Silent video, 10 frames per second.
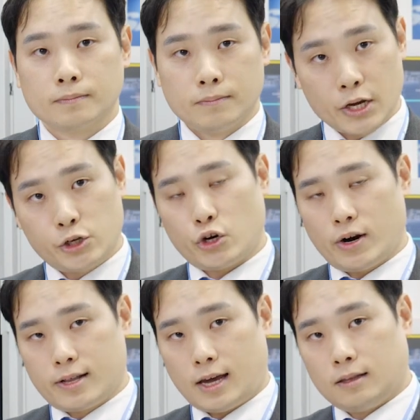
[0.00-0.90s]
make
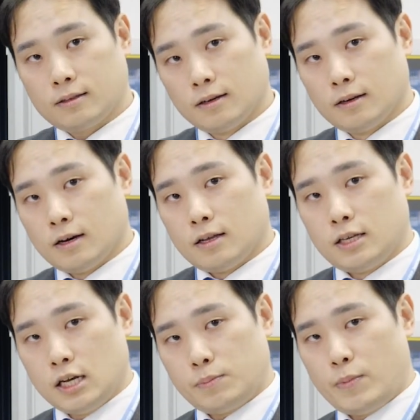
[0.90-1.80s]
sure that
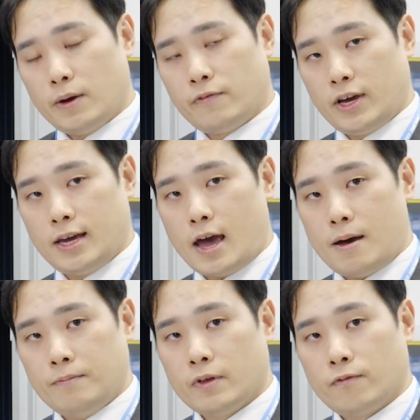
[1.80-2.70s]
this
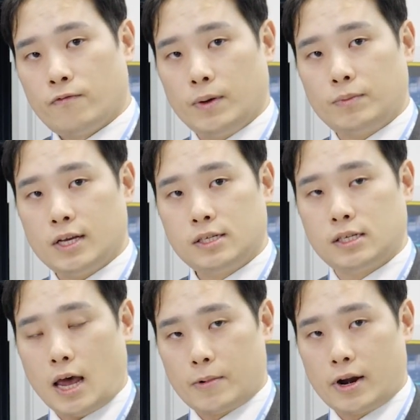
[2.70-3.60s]
BVM
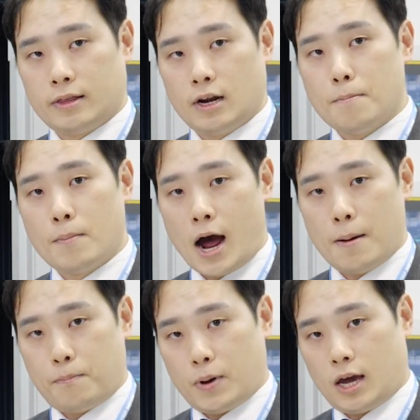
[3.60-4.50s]
5700
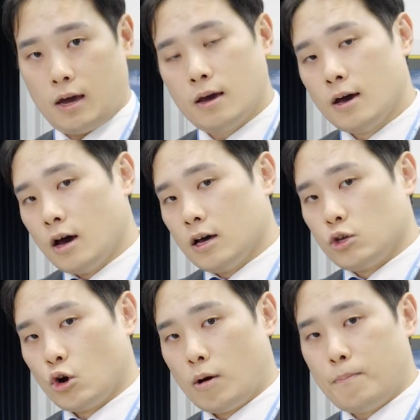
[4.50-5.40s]
might be
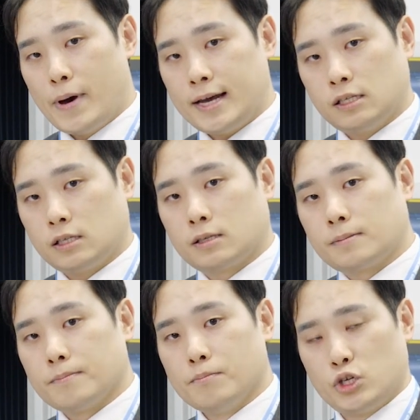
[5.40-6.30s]
your best
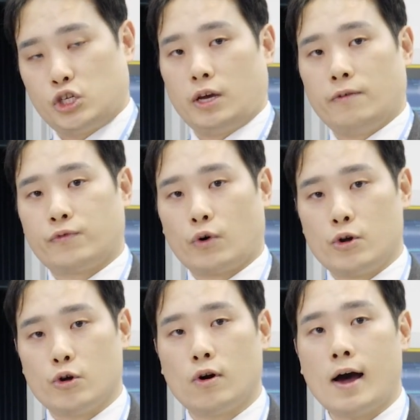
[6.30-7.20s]
machine for
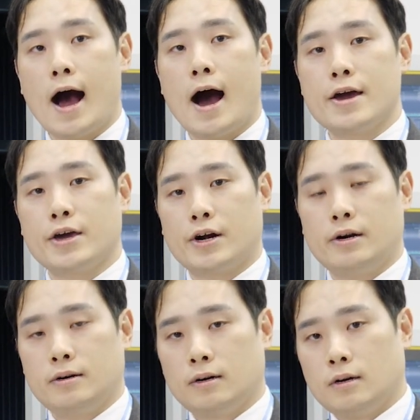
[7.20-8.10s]
your
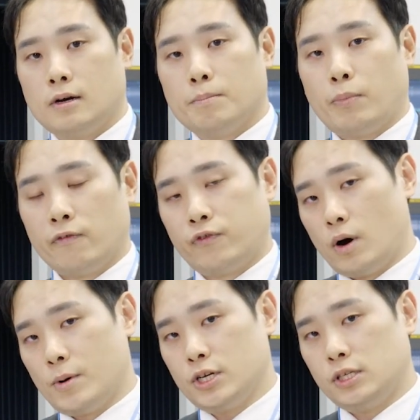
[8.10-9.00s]
higher
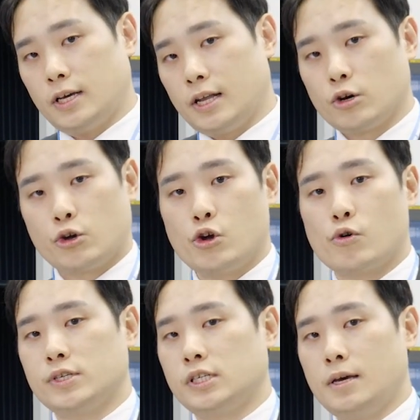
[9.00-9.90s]
performance and
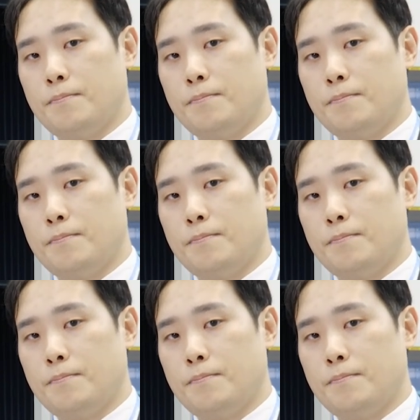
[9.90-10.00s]
accuracy